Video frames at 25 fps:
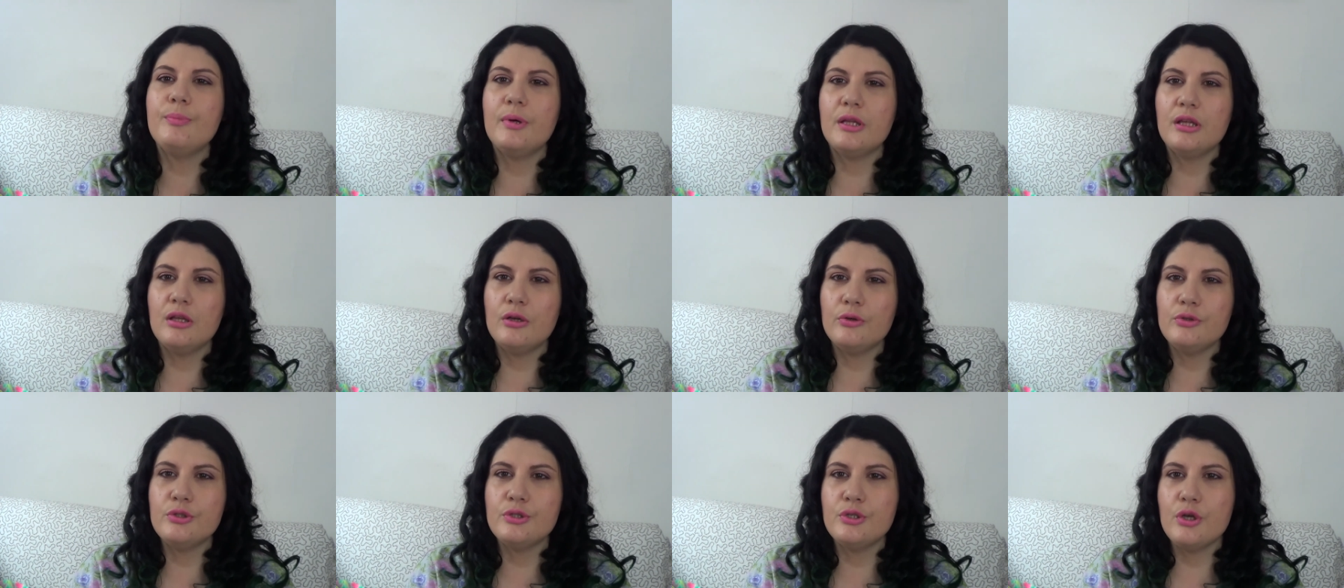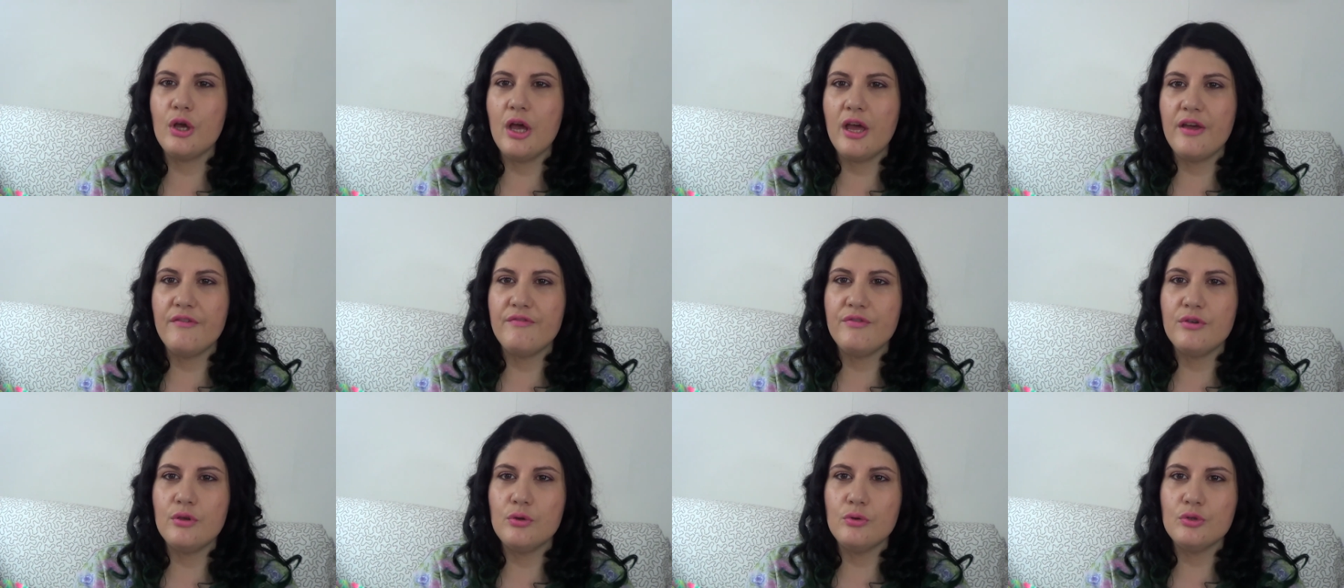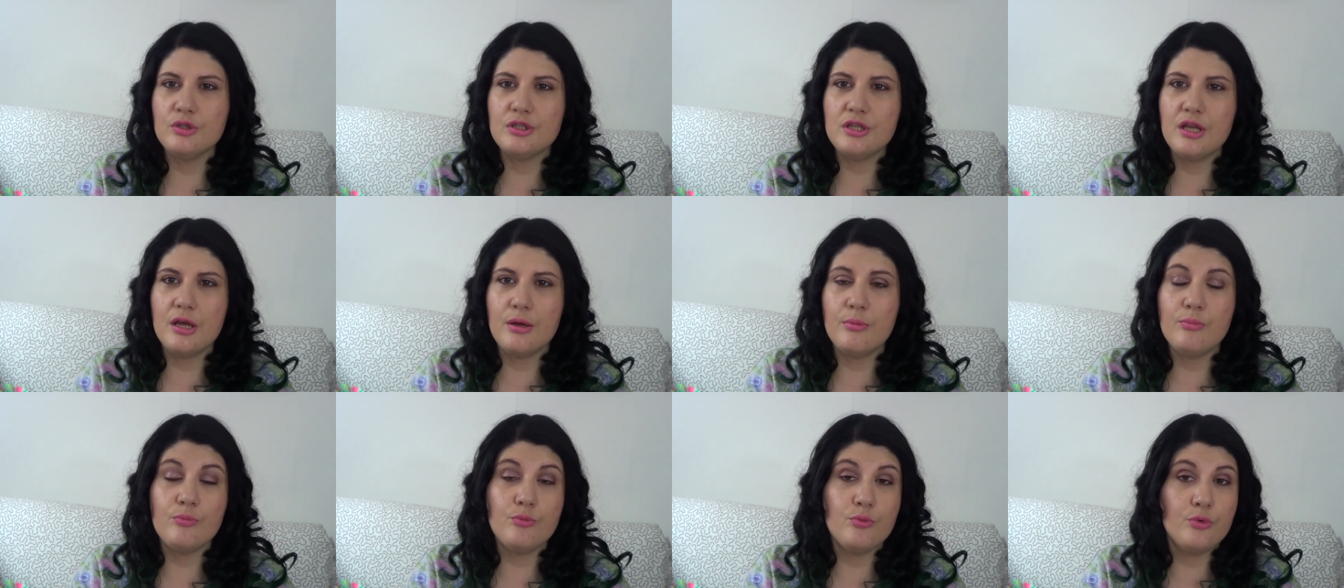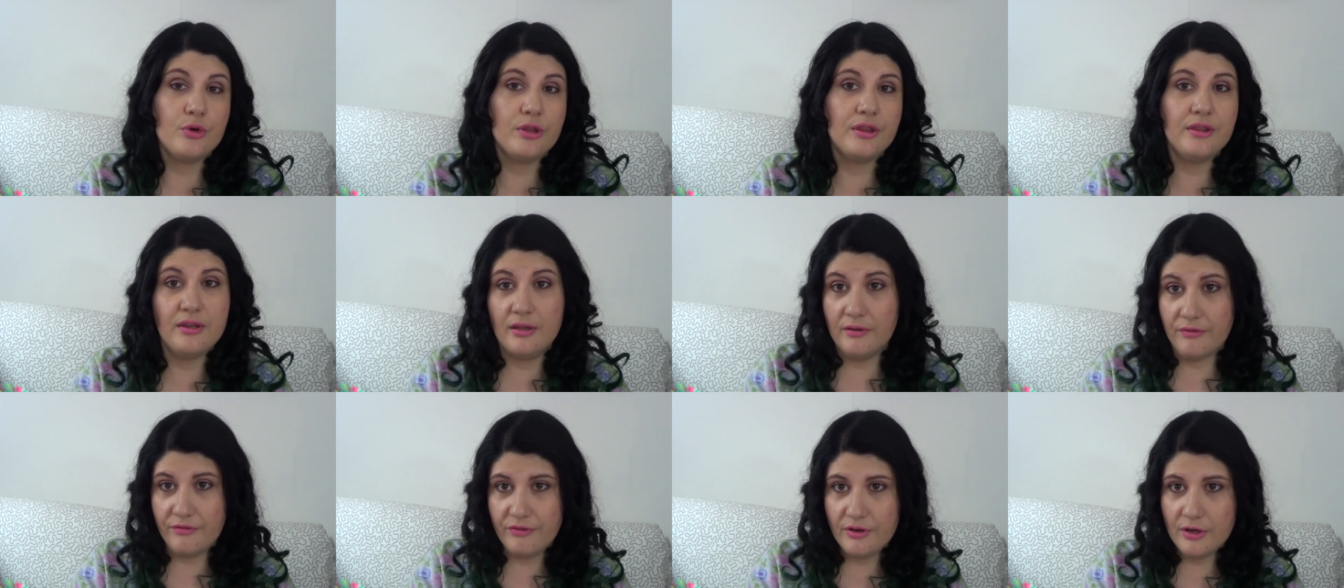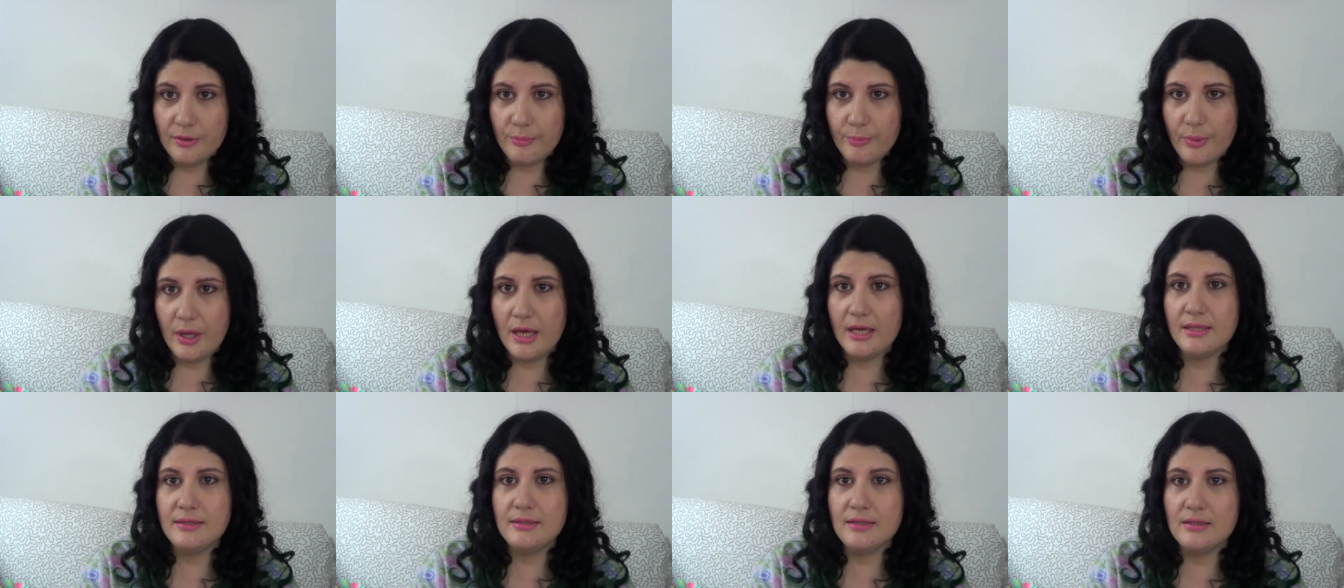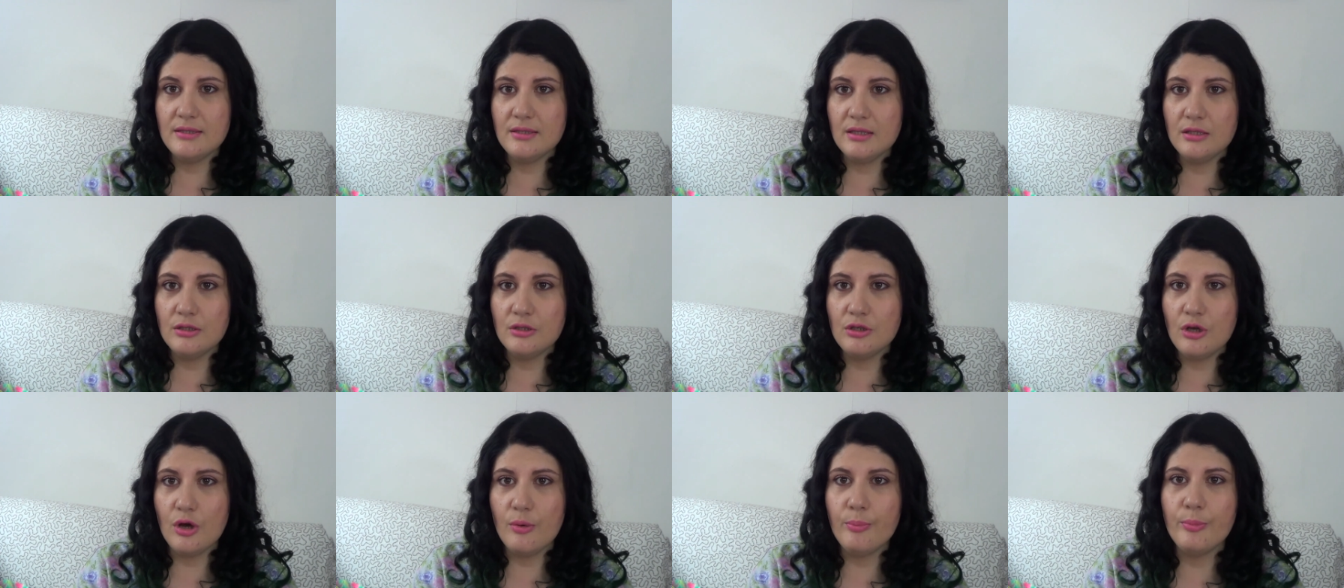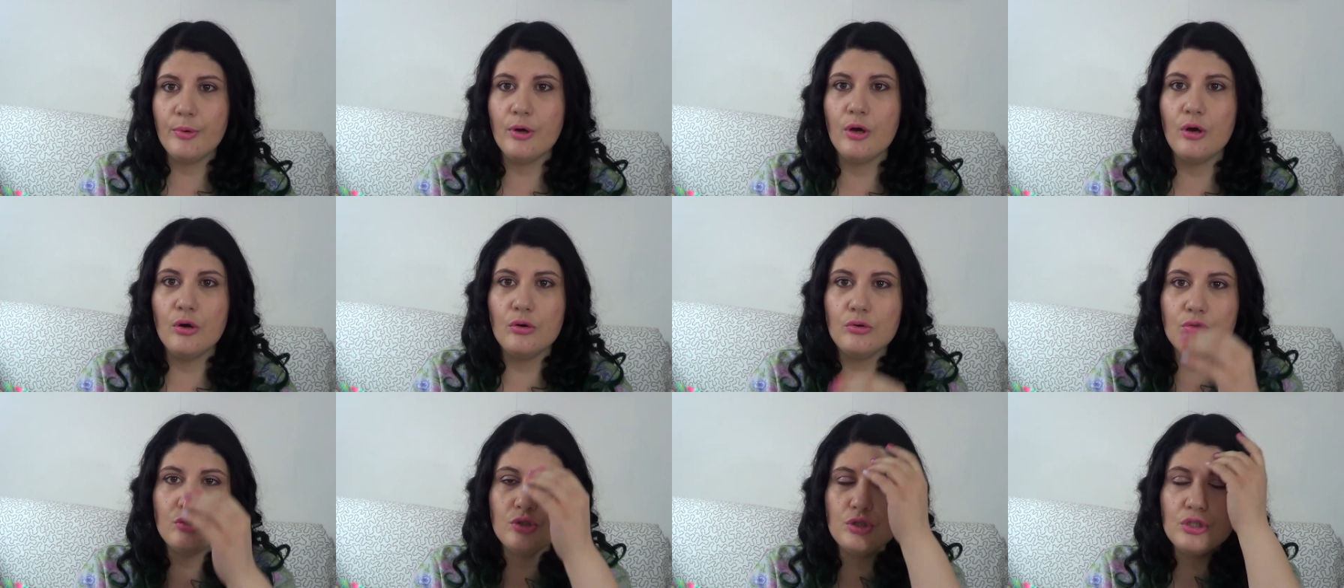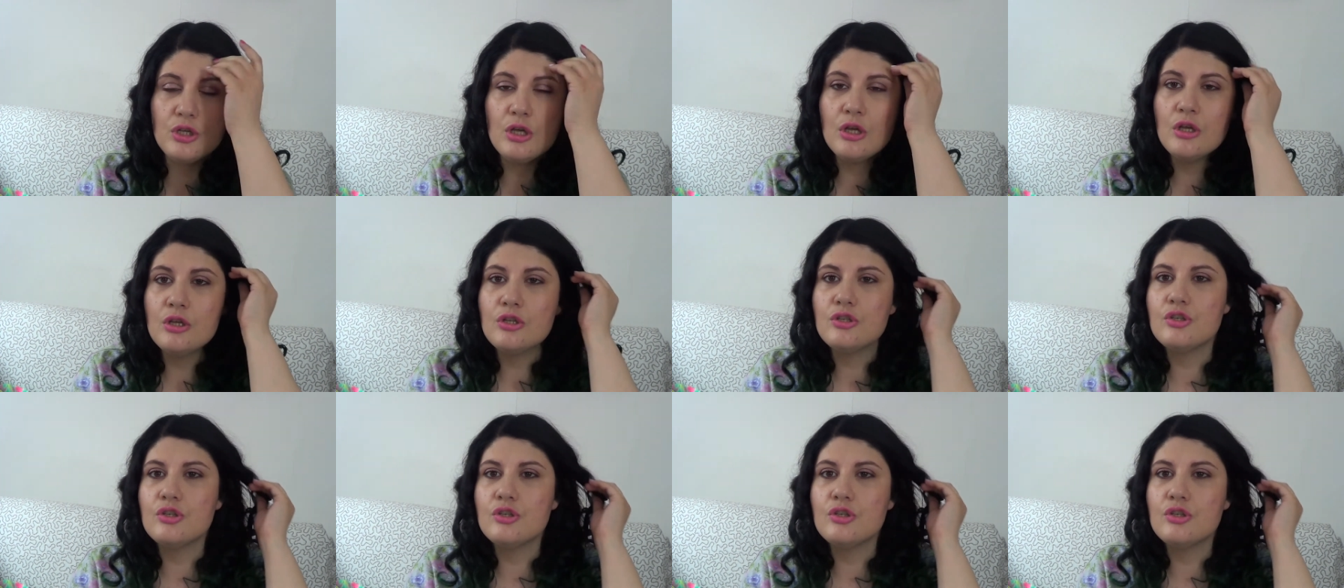but also I have used them with different bases and top coats